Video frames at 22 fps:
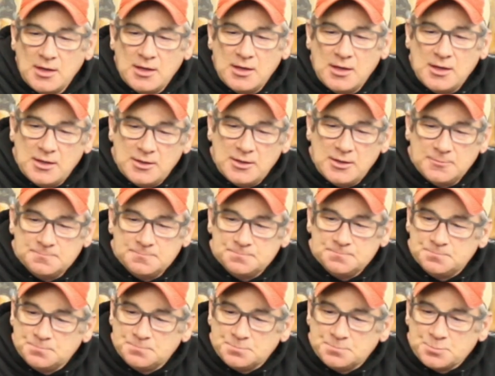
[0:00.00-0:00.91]

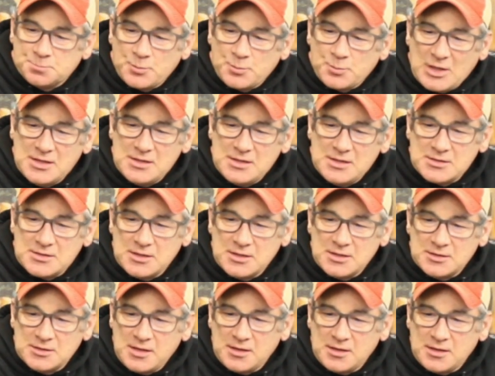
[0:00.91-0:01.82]
It is going to
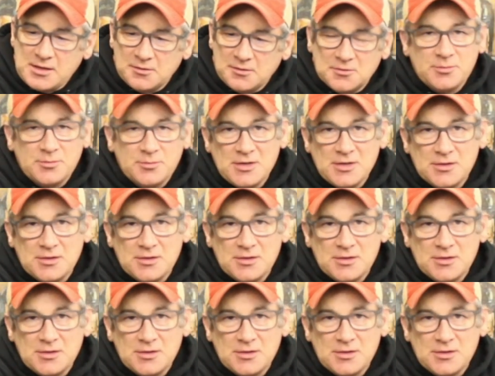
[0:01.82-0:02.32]
take a little bit